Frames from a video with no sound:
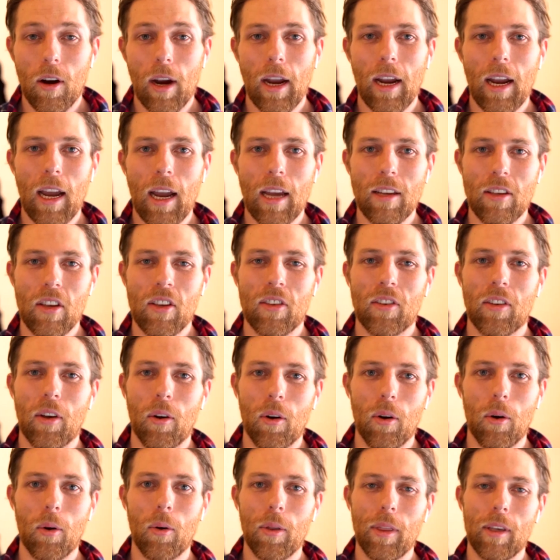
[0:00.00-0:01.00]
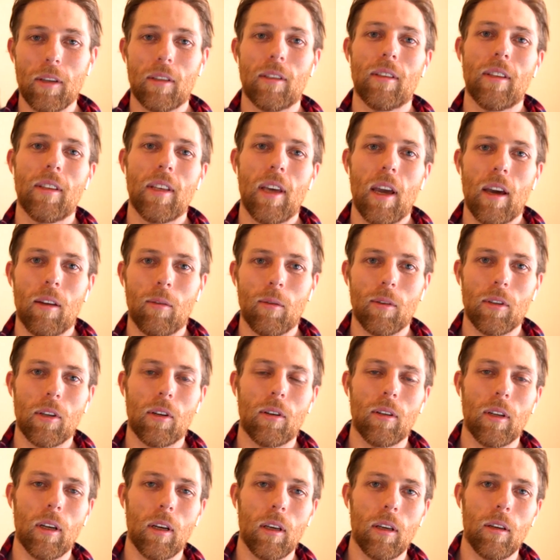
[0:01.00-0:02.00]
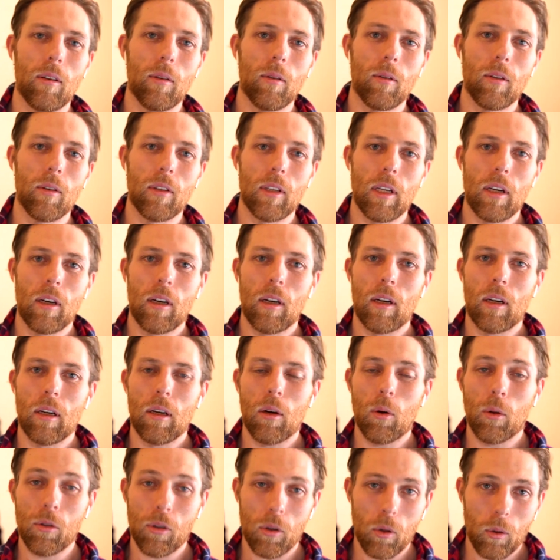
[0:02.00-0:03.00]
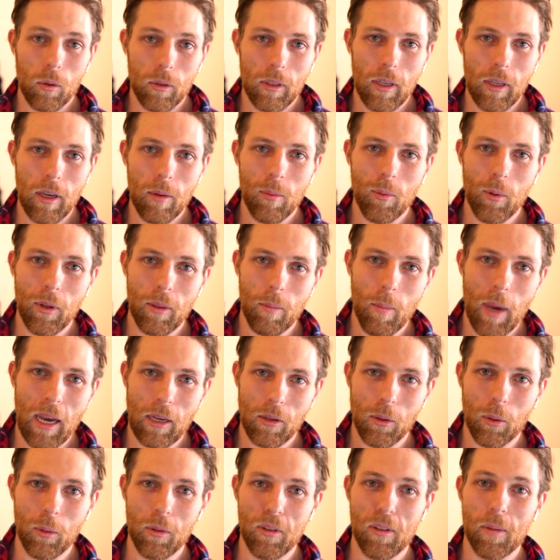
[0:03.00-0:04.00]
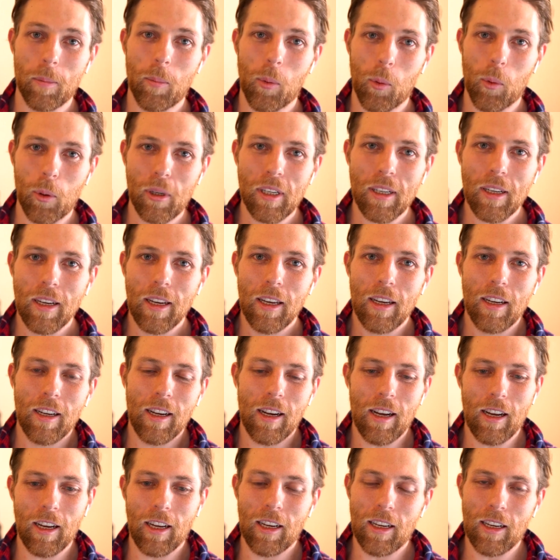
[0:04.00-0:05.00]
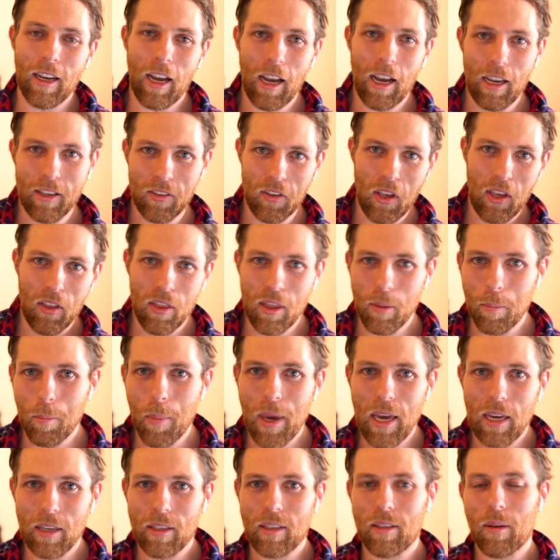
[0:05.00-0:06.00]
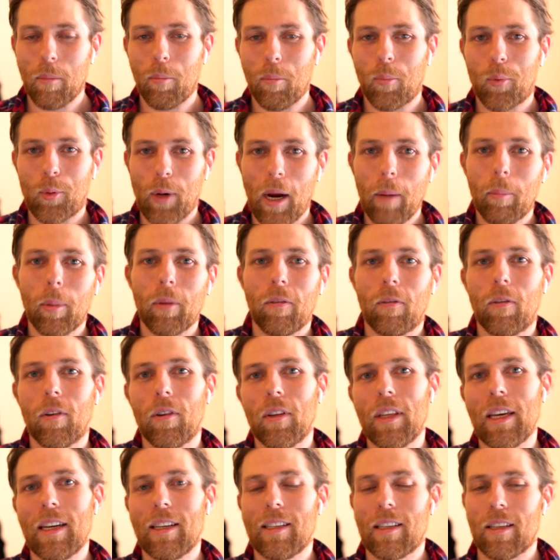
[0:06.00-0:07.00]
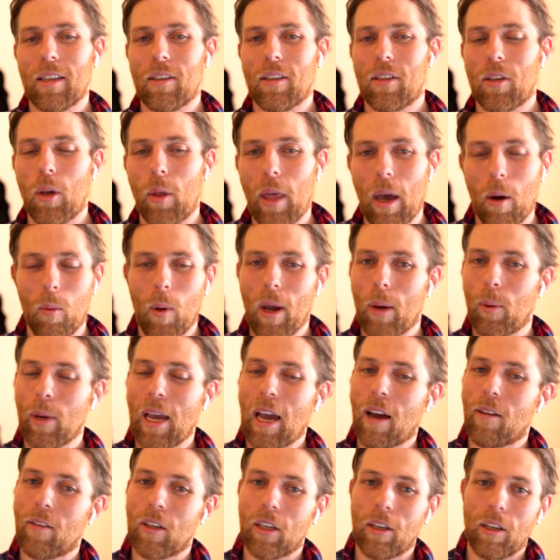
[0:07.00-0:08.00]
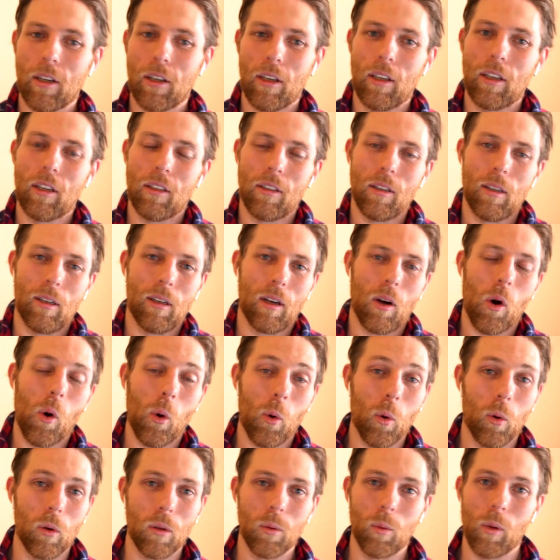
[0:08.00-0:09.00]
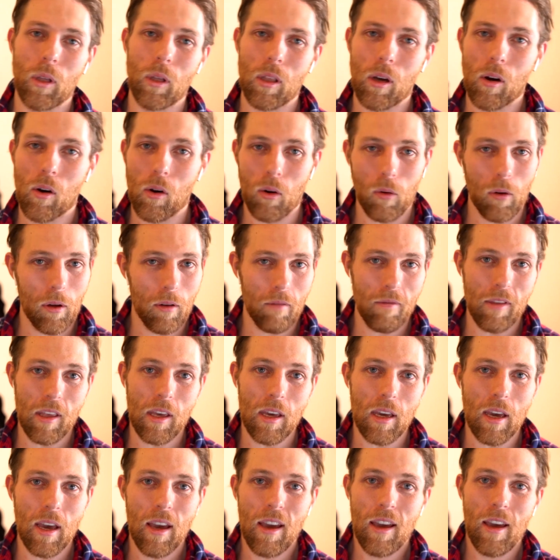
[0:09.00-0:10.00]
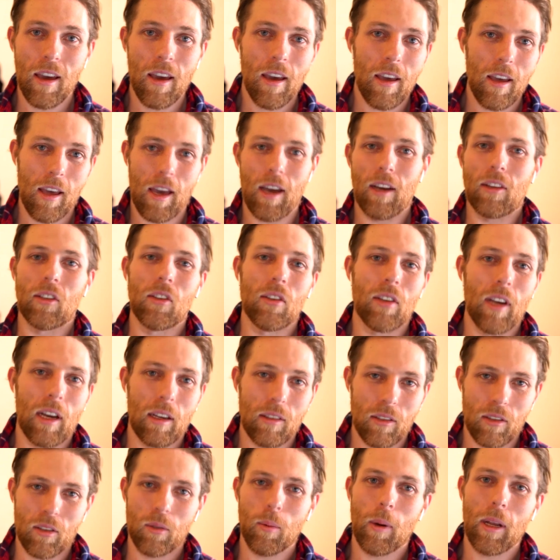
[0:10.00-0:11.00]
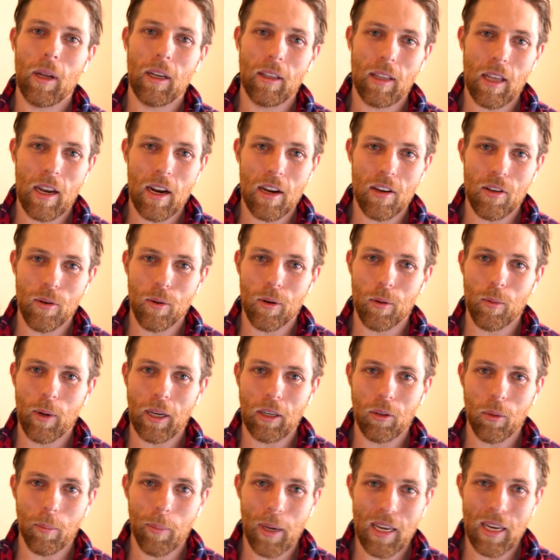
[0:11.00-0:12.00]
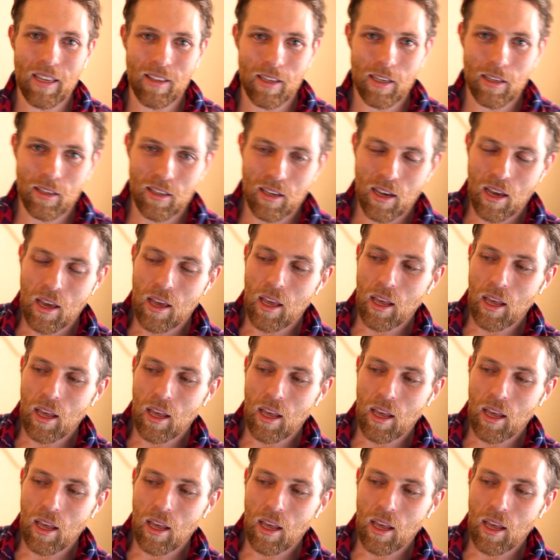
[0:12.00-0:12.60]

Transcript: All right, guys, so this is the end result. I use Ultra Hold tape with Max Hold Sport as the base prep for this, so that way we have a good long hold with all of the exercise and sweating that I do on a regular basis.